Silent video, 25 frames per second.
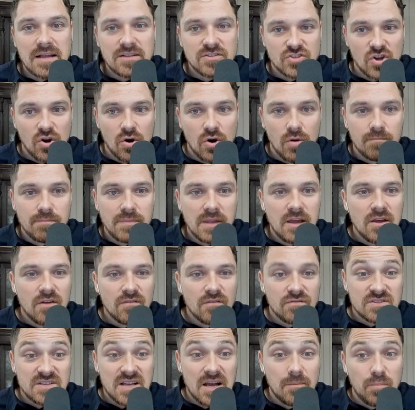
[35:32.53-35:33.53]
So,
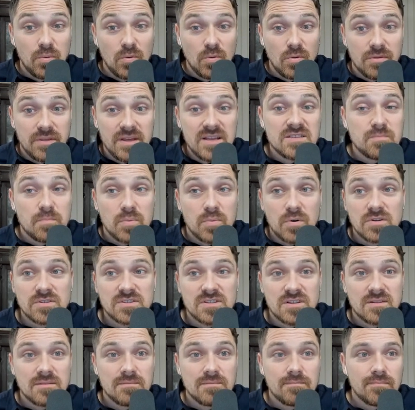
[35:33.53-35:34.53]
for example, this
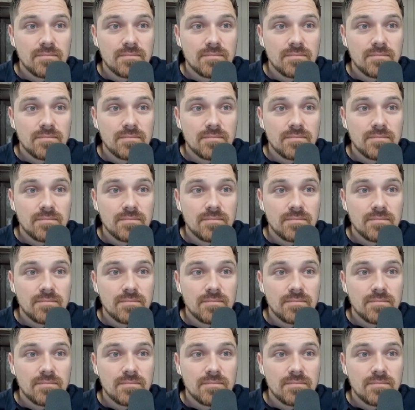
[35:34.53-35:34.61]
person,